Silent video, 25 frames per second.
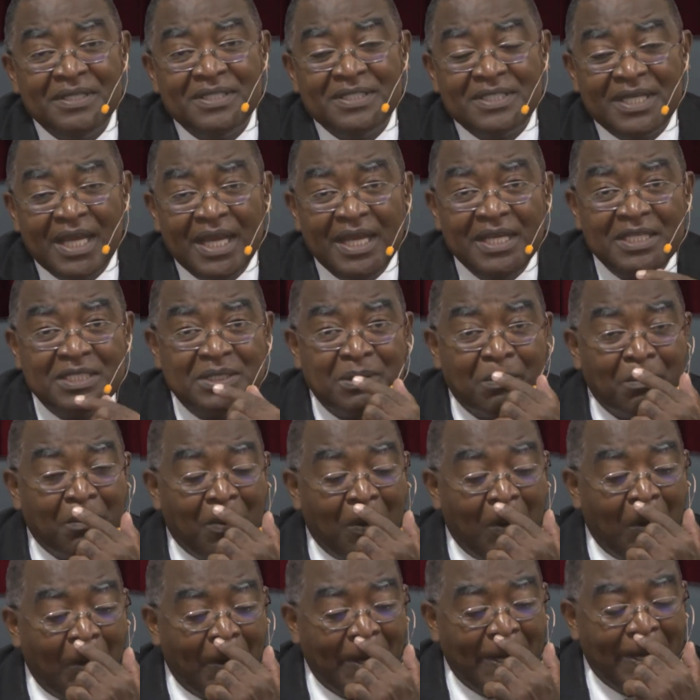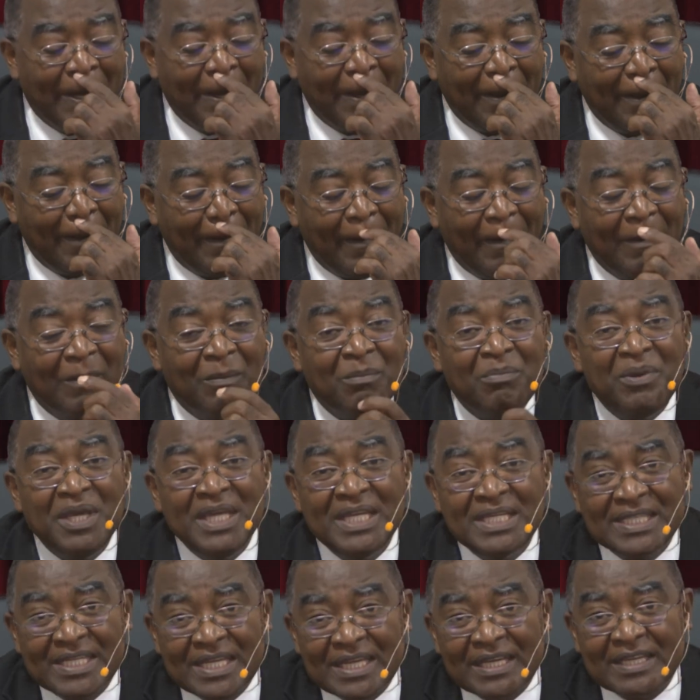church board
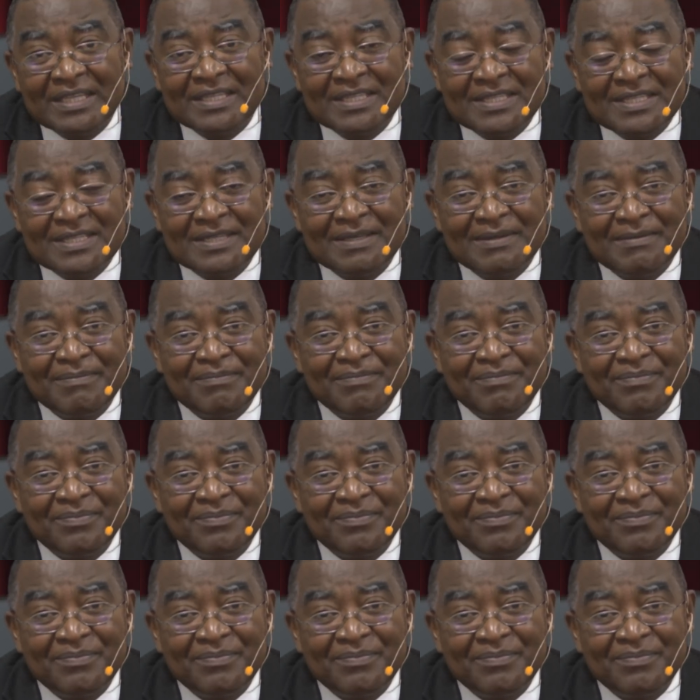meetings.